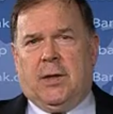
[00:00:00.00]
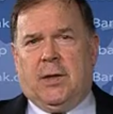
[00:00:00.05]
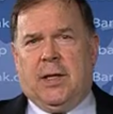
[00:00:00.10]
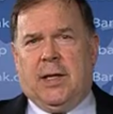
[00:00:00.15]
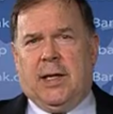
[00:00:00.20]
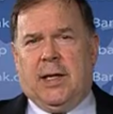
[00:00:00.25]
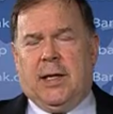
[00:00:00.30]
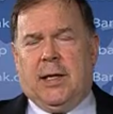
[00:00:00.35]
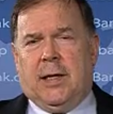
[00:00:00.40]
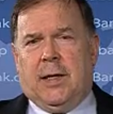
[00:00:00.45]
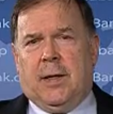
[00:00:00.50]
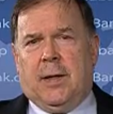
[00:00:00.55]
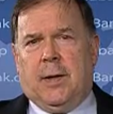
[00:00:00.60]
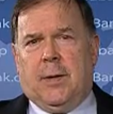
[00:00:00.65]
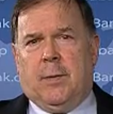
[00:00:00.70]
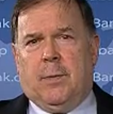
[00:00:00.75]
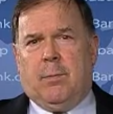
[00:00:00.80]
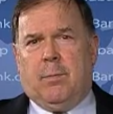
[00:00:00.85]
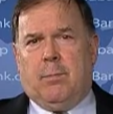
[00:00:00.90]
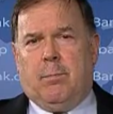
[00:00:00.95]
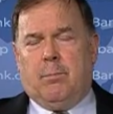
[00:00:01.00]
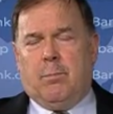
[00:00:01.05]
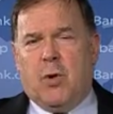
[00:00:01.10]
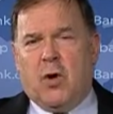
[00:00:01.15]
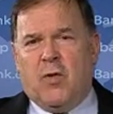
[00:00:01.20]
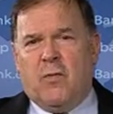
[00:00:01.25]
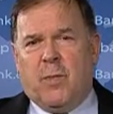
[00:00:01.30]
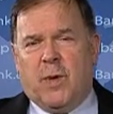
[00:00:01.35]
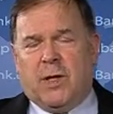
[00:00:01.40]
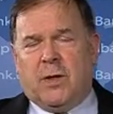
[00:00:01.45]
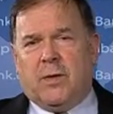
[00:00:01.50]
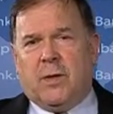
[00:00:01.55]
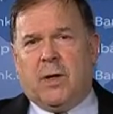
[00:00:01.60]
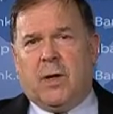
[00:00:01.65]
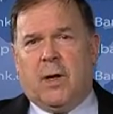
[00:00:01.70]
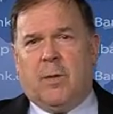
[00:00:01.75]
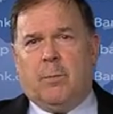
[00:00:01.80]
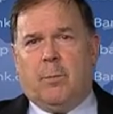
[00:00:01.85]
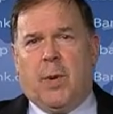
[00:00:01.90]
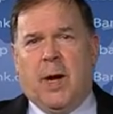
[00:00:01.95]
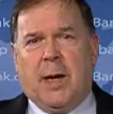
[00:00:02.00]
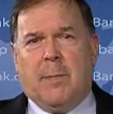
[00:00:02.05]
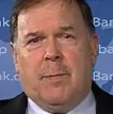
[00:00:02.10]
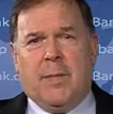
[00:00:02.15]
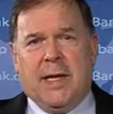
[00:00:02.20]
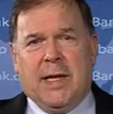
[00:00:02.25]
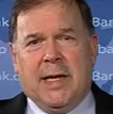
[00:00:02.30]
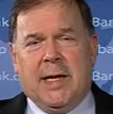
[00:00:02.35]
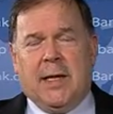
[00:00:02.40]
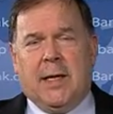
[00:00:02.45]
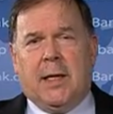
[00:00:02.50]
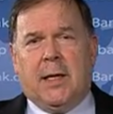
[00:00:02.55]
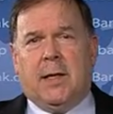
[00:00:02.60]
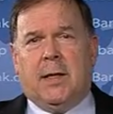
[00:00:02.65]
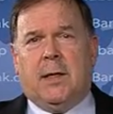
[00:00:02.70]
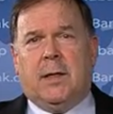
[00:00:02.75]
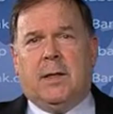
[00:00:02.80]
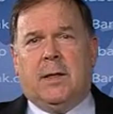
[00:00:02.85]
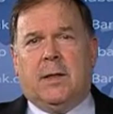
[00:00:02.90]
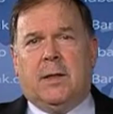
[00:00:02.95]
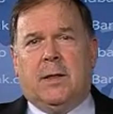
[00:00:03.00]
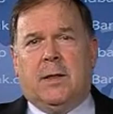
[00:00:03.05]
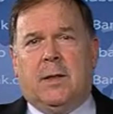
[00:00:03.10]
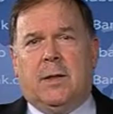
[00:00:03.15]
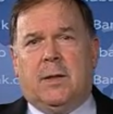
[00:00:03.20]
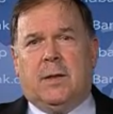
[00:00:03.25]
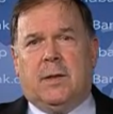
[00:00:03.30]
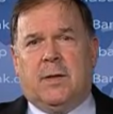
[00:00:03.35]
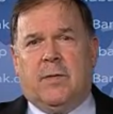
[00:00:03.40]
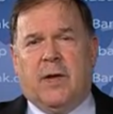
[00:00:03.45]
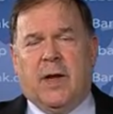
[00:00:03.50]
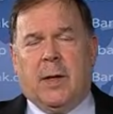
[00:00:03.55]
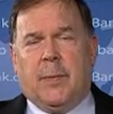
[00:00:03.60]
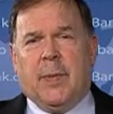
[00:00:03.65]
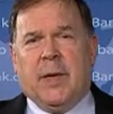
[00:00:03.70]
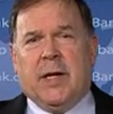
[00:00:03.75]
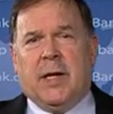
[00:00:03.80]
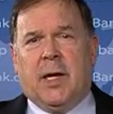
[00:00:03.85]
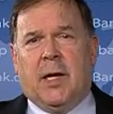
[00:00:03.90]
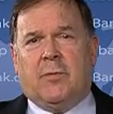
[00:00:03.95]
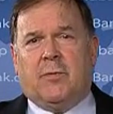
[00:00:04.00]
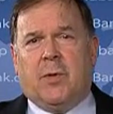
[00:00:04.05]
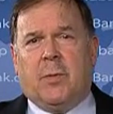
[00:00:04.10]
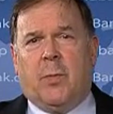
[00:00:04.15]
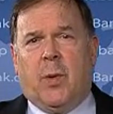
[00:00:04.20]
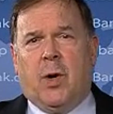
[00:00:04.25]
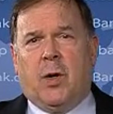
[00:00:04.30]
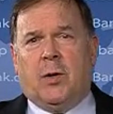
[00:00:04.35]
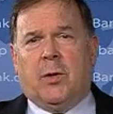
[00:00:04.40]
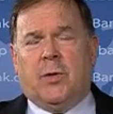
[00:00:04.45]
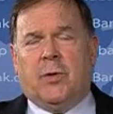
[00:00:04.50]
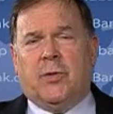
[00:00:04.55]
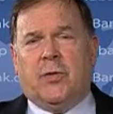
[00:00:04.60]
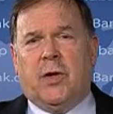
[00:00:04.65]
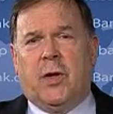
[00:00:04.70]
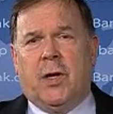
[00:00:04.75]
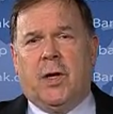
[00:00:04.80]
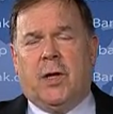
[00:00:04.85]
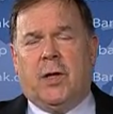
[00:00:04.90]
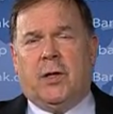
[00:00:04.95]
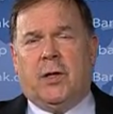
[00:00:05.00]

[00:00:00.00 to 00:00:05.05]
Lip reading: the movement by many developing country partners